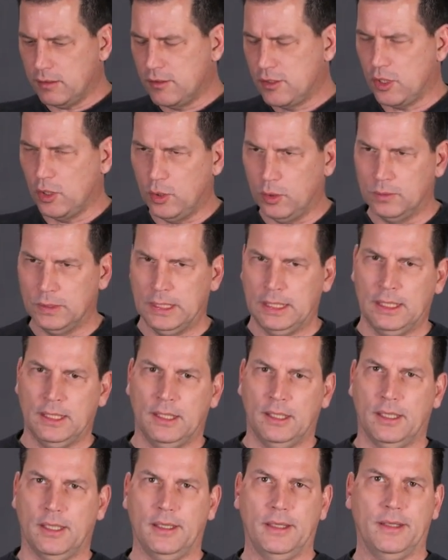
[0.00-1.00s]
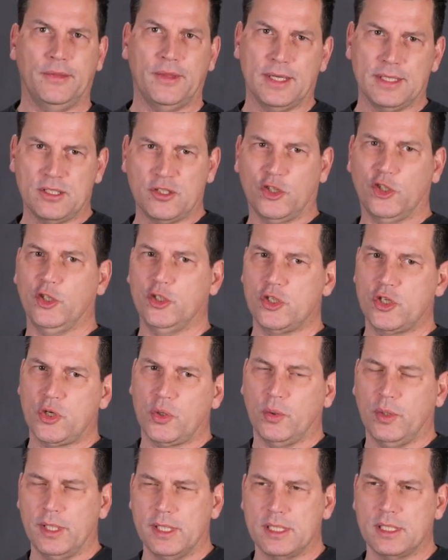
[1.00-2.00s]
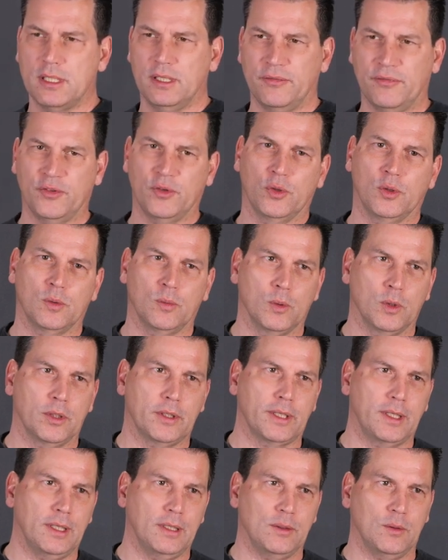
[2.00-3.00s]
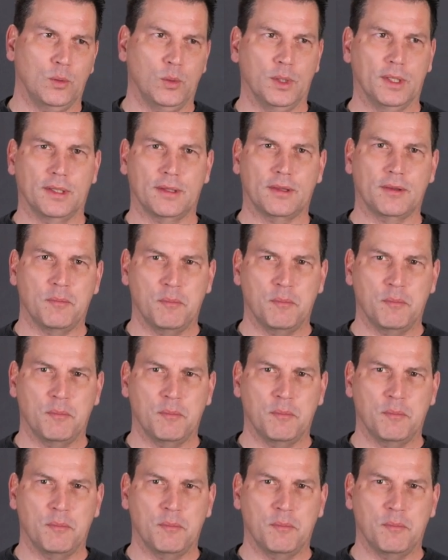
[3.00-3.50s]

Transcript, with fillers: So uh, that's a good choice if you're working with